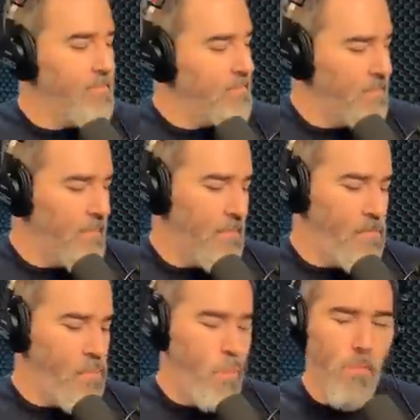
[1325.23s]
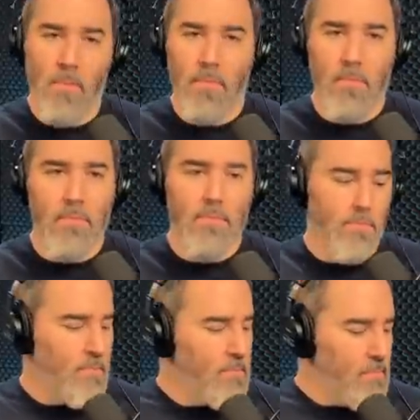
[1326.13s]

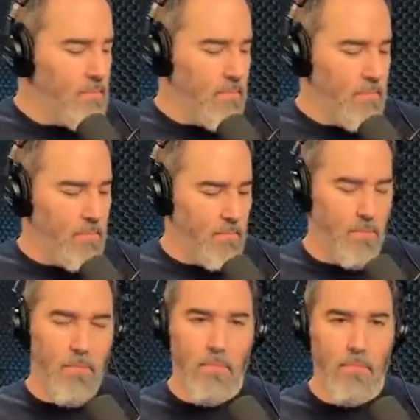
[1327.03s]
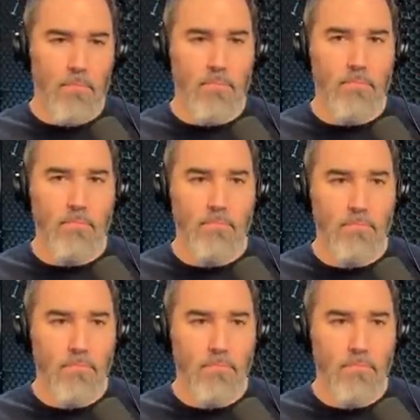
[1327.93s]
[no speech]